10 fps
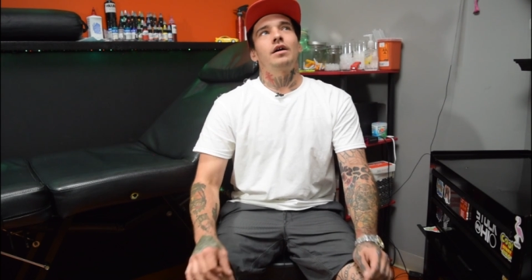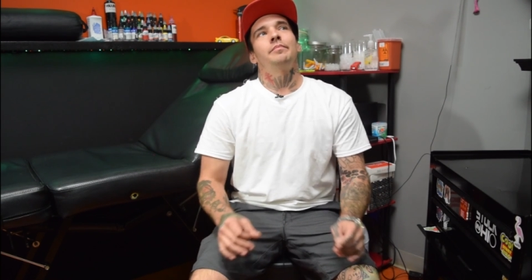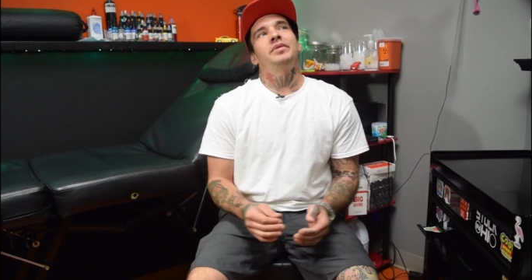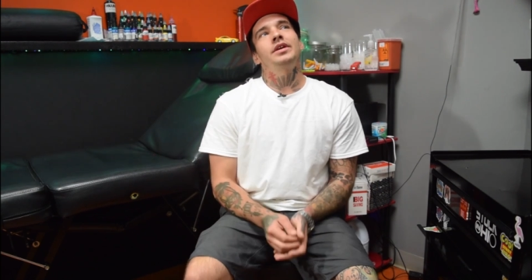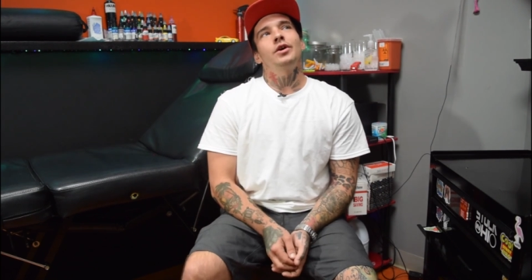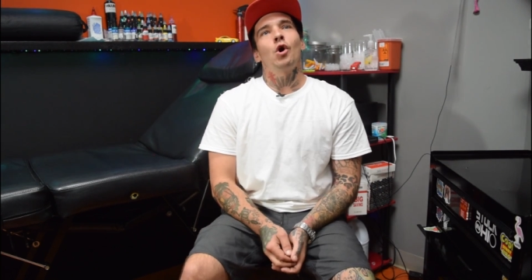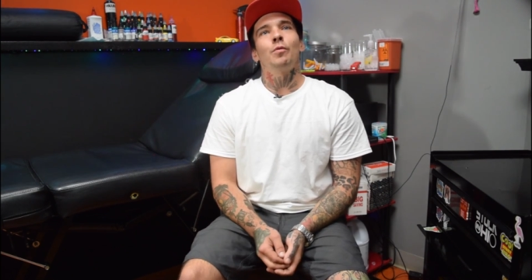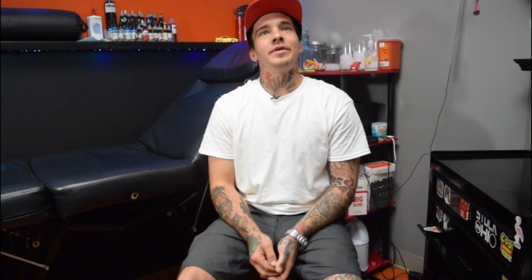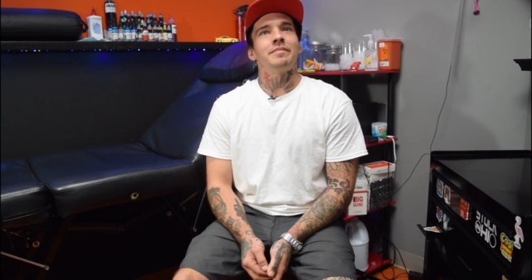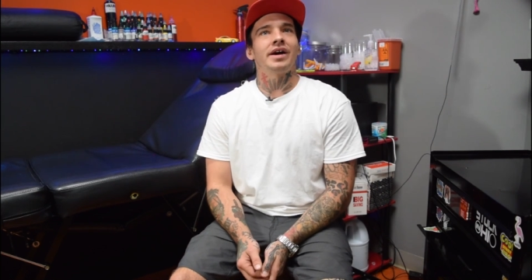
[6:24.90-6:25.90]
Be
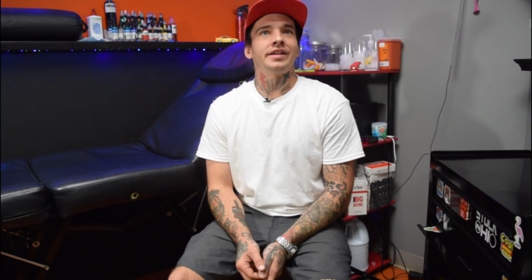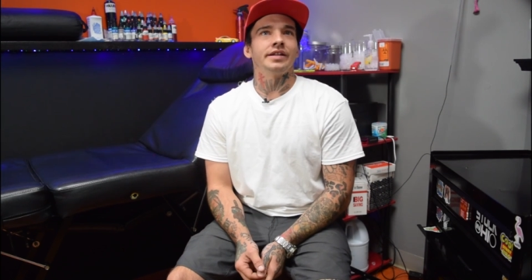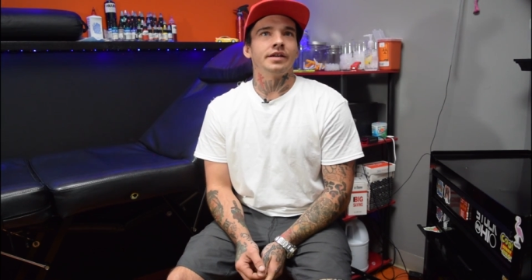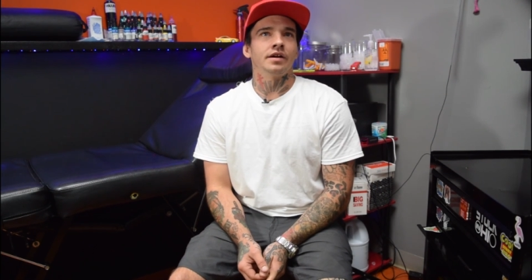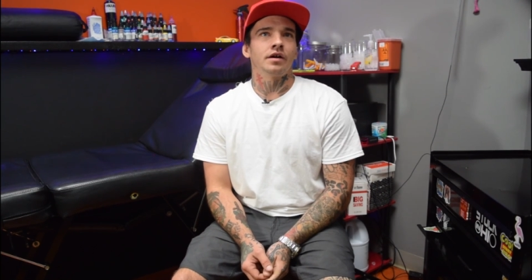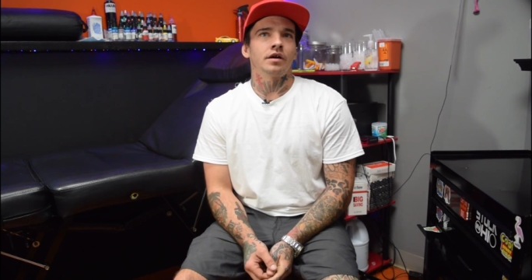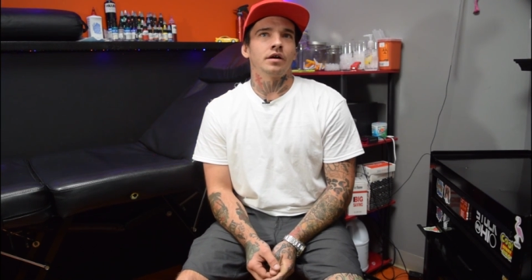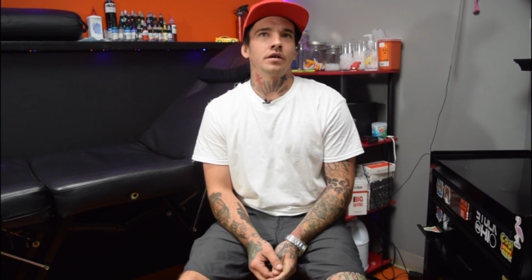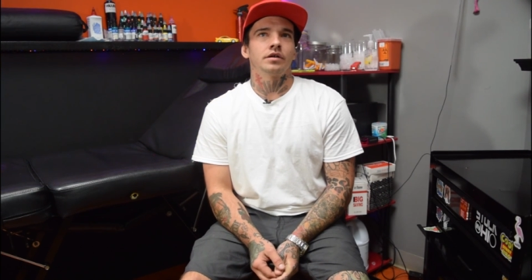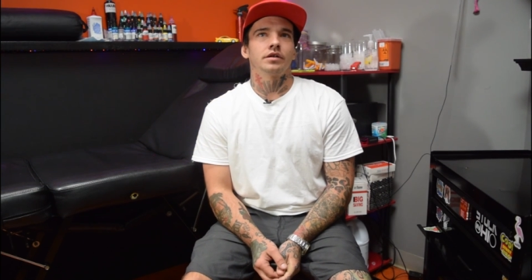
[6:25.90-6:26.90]
open-minded,
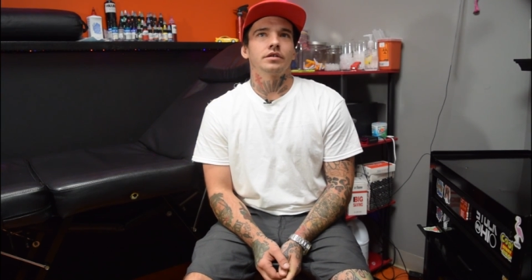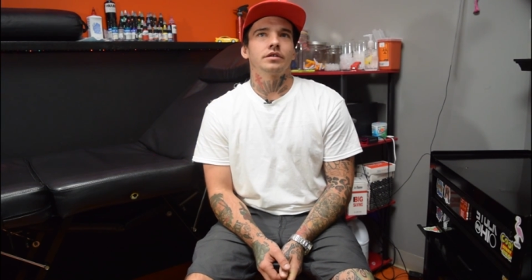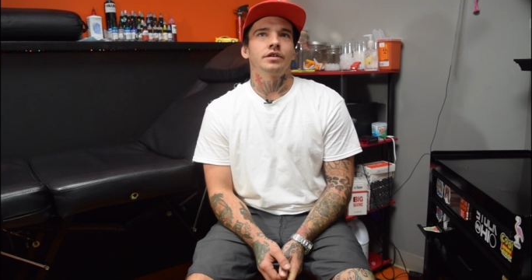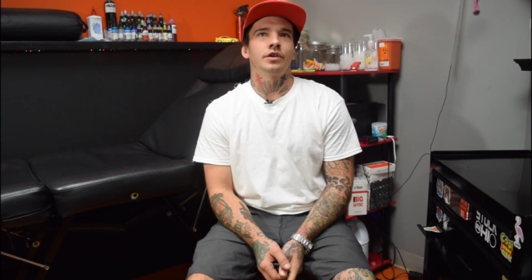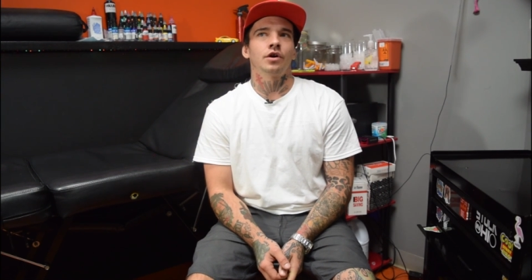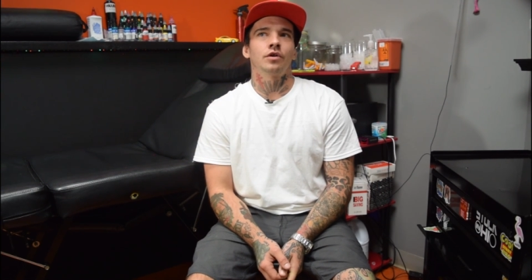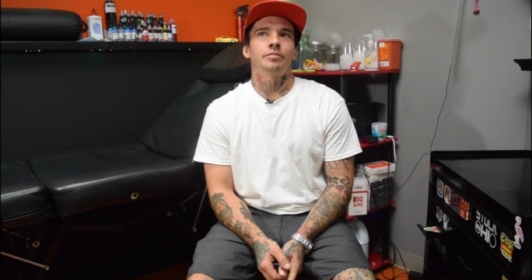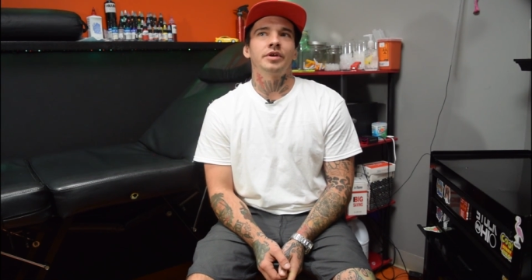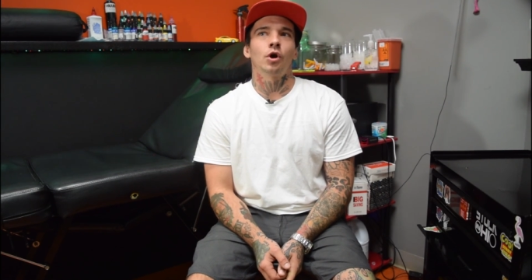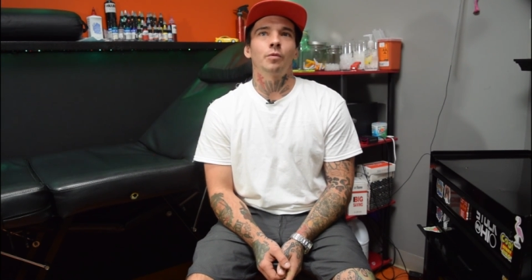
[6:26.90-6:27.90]
you know,
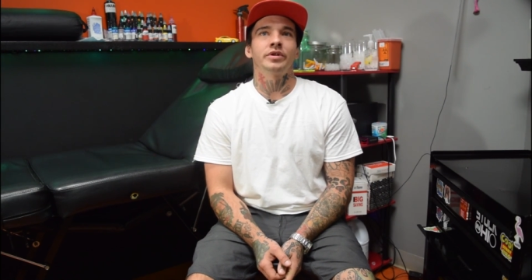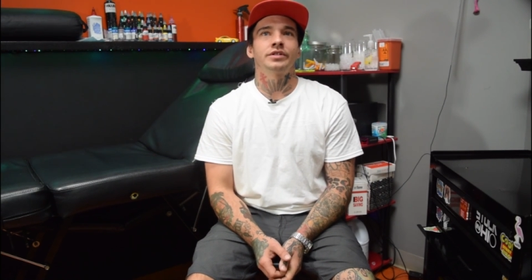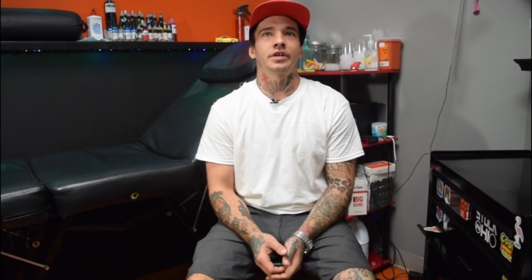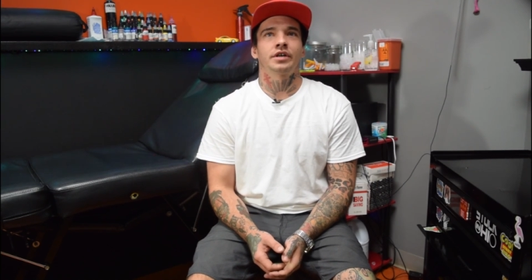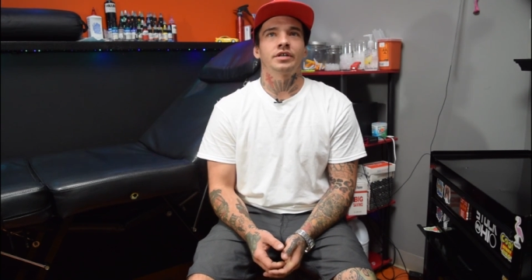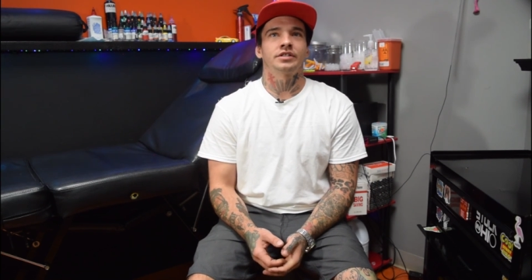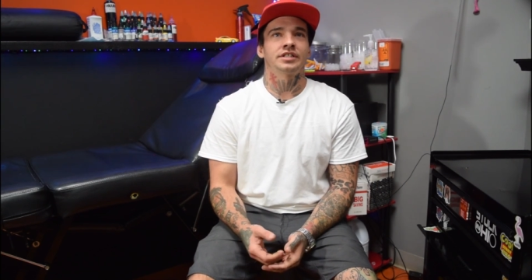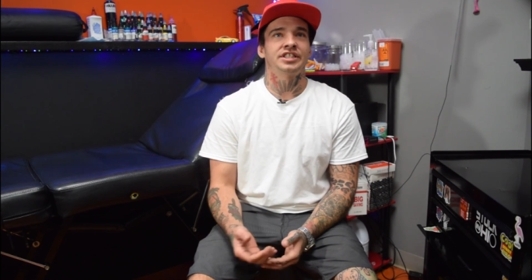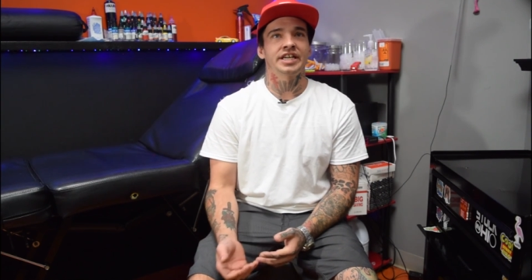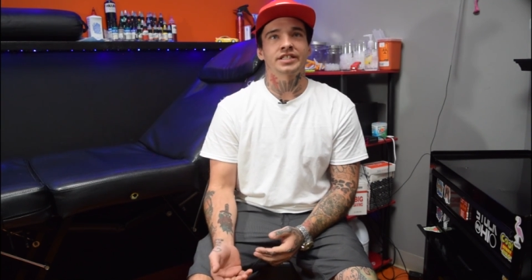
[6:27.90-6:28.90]
be open to
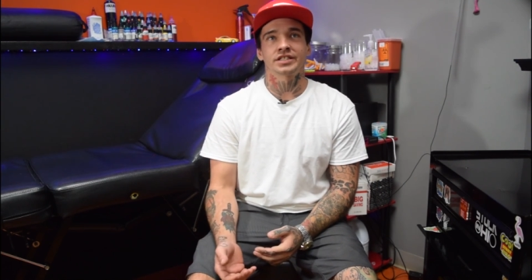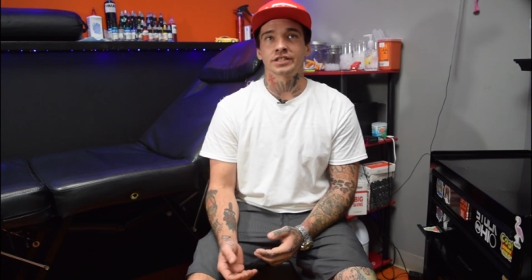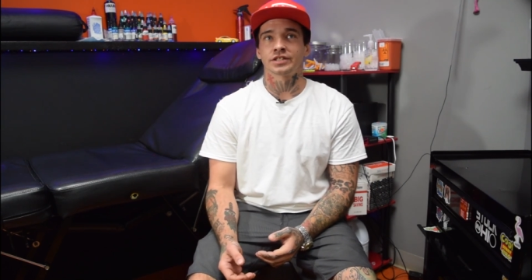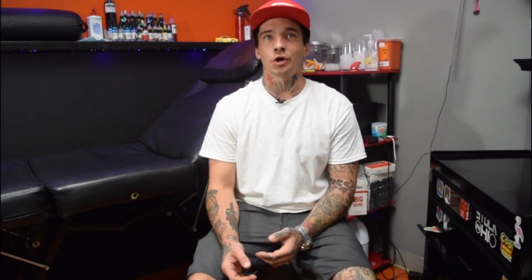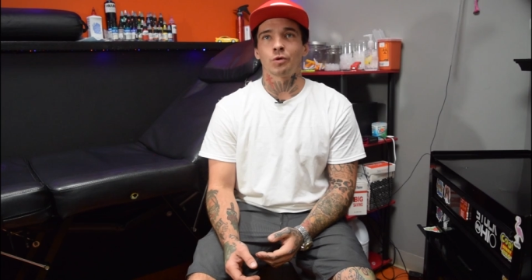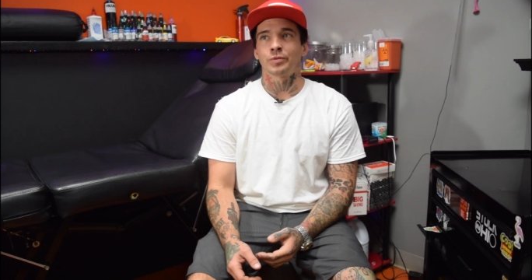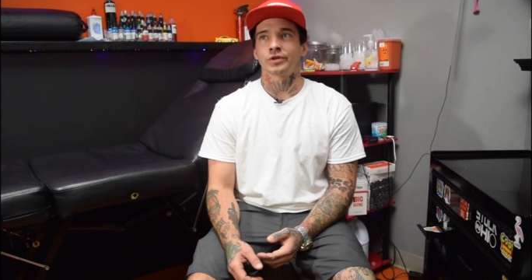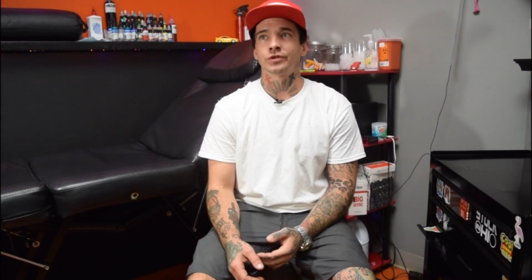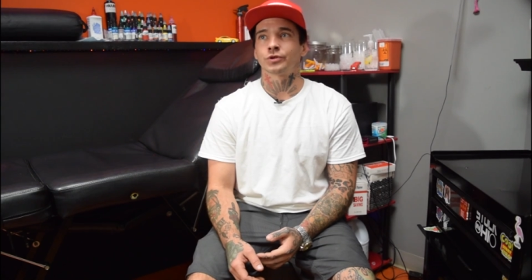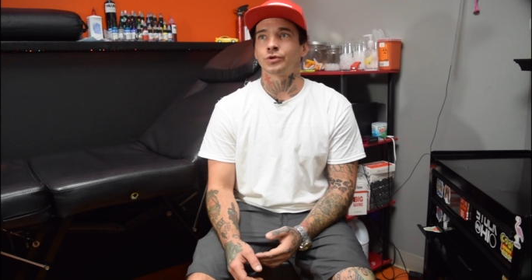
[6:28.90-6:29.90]
suggestions,
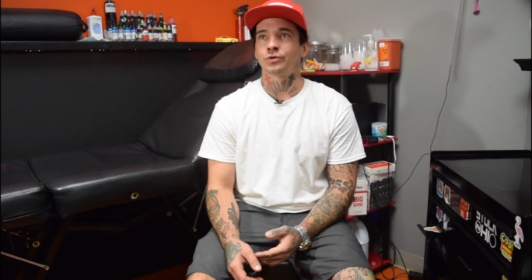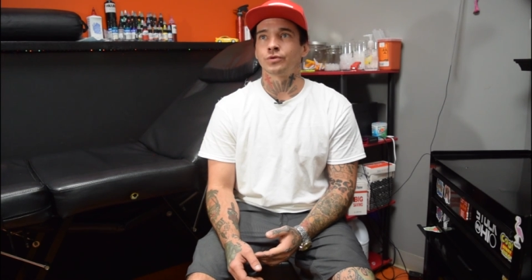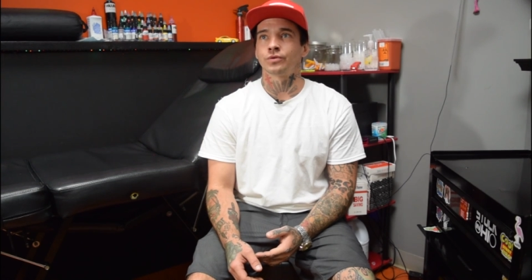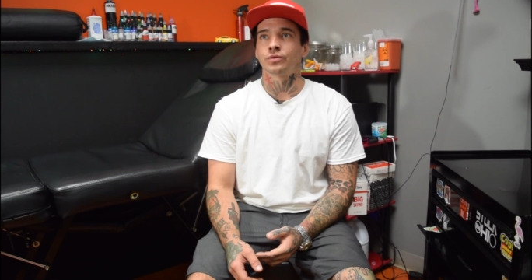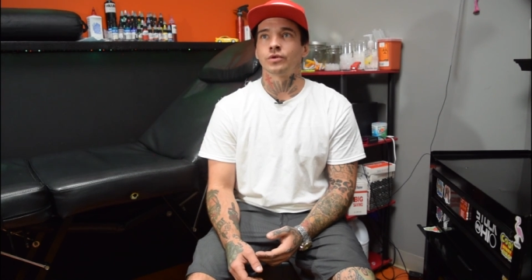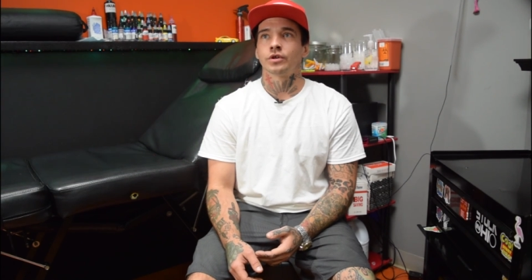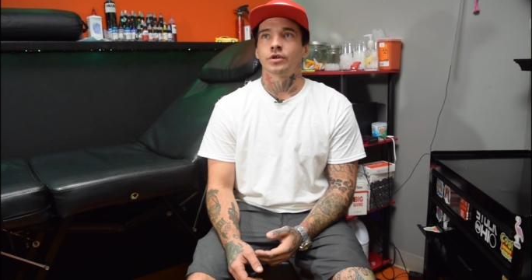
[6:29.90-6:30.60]
open to,